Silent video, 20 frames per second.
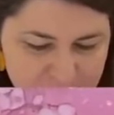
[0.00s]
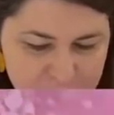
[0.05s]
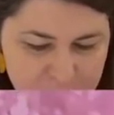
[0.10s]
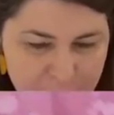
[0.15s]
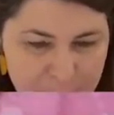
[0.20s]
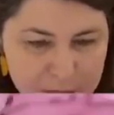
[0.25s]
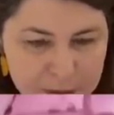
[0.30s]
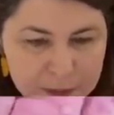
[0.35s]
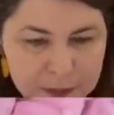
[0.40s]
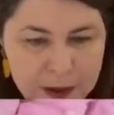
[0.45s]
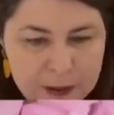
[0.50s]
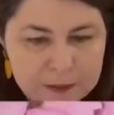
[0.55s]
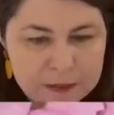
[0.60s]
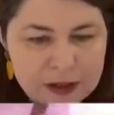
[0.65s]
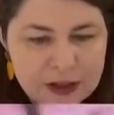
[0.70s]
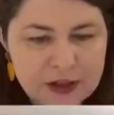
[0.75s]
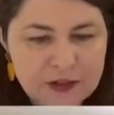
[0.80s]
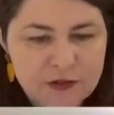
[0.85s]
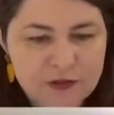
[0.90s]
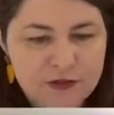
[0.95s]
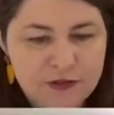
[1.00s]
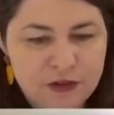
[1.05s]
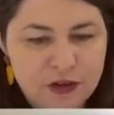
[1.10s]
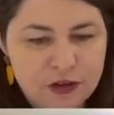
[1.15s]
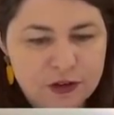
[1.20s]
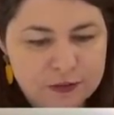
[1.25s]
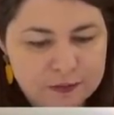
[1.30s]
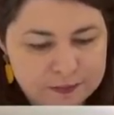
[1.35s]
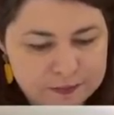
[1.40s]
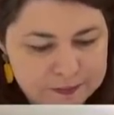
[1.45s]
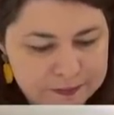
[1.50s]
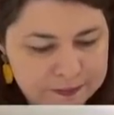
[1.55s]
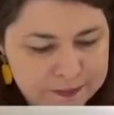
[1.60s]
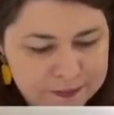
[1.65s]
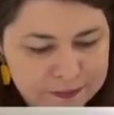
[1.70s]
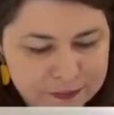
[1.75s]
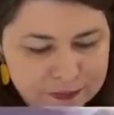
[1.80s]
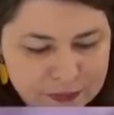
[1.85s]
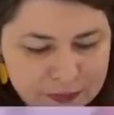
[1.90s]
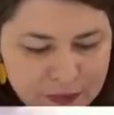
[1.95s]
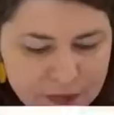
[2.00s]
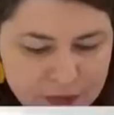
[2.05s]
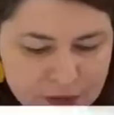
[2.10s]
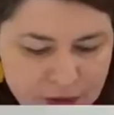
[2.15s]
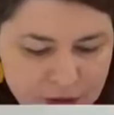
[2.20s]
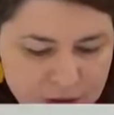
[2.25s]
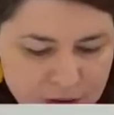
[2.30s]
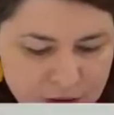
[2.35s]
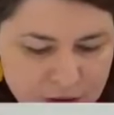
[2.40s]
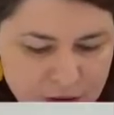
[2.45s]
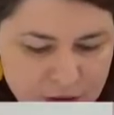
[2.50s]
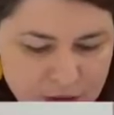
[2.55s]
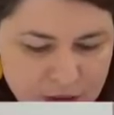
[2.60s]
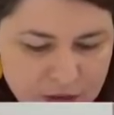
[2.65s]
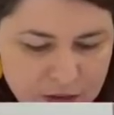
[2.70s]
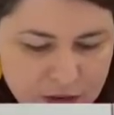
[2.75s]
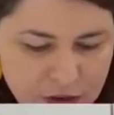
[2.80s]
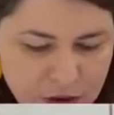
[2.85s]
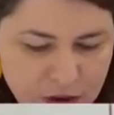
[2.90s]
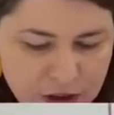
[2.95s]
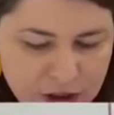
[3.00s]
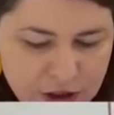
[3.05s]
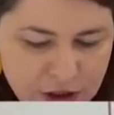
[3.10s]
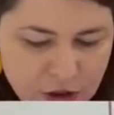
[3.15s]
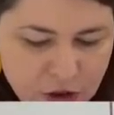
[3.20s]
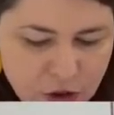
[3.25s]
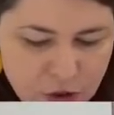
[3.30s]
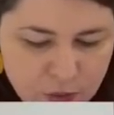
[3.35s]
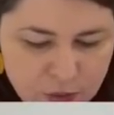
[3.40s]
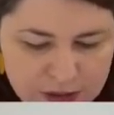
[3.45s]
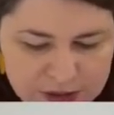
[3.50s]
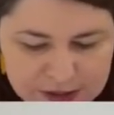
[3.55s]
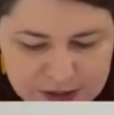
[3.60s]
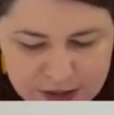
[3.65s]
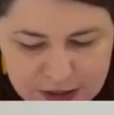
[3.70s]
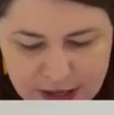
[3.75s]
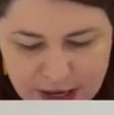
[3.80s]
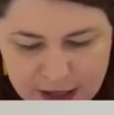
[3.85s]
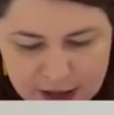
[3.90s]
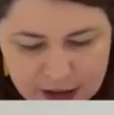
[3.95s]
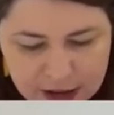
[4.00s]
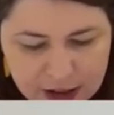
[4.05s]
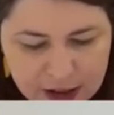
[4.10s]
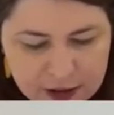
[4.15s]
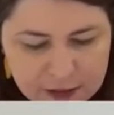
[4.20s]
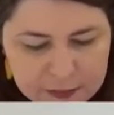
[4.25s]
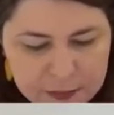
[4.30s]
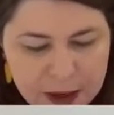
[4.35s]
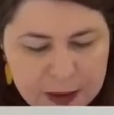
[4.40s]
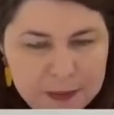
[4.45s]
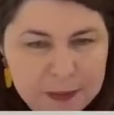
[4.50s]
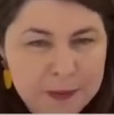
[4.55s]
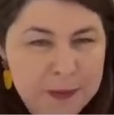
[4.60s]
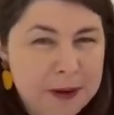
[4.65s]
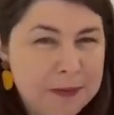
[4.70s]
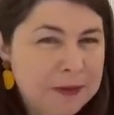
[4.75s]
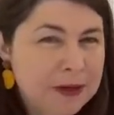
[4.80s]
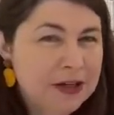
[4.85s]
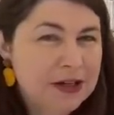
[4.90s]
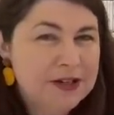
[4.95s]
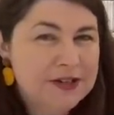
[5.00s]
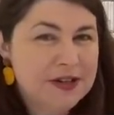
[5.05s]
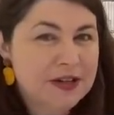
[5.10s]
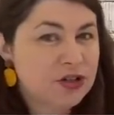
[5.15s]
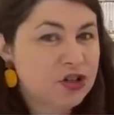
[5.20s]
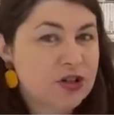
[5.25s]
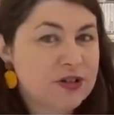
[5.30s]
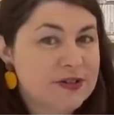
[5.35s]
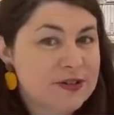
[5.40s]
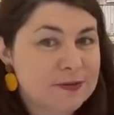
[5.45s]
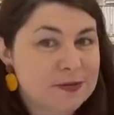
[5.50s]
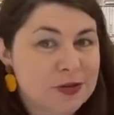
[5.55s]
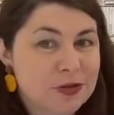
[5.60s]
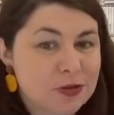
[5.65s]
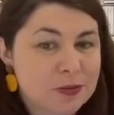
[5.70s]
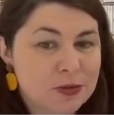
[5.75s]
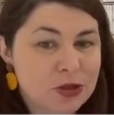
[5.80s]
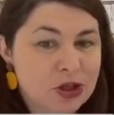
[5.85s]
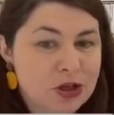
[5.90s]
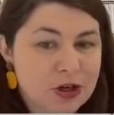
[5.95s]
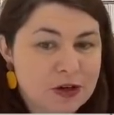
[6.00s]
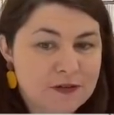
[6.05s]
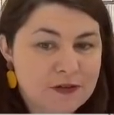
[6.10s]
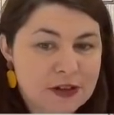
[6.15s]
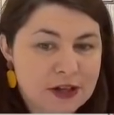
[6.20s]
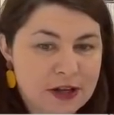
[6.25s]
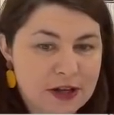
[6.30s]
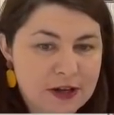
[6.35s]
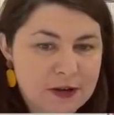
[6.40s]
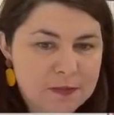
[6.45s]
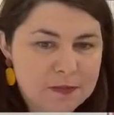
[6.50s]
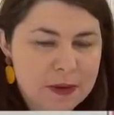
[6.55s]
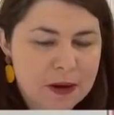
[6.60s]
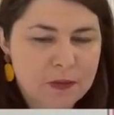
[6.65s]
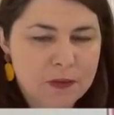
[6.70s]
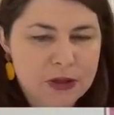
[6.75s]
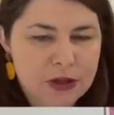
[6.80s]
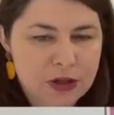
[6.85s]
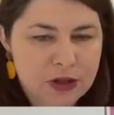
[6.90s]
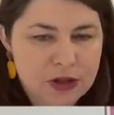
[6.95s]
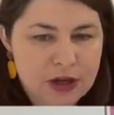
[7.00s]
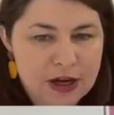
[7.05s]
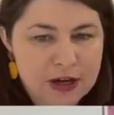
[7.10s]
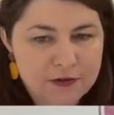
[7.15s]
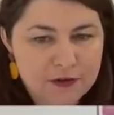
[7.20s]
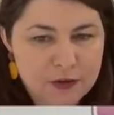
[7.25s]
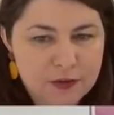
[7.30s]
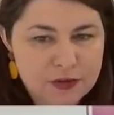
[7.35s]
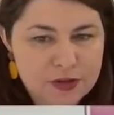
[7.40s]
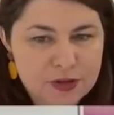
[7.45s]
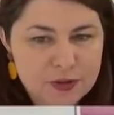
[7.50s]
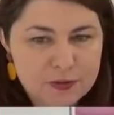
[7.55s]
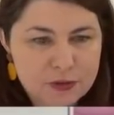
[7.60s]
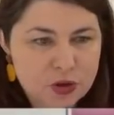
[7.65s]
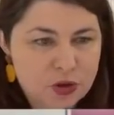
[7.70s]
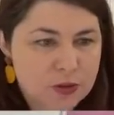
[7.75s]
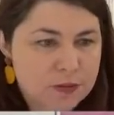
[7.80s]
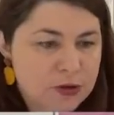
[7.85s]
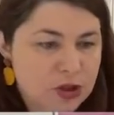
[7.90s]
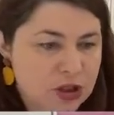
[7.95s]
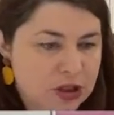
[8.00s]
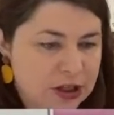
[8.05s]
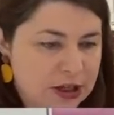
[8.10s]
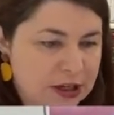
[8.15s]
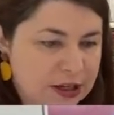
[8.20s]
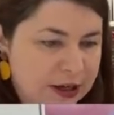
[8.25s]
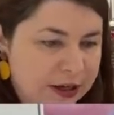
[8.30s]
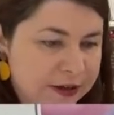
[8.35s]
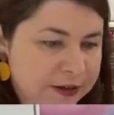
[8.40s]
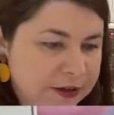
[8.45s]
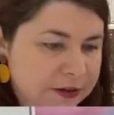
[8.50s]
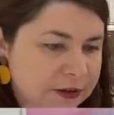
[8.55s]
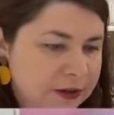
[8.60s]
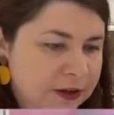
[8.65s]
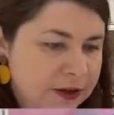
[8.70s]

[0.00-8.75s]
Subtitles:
a paper pumpkin from the US and Canada. Paper pumpkin is actually a subscription over there, but we don't have a subscription here.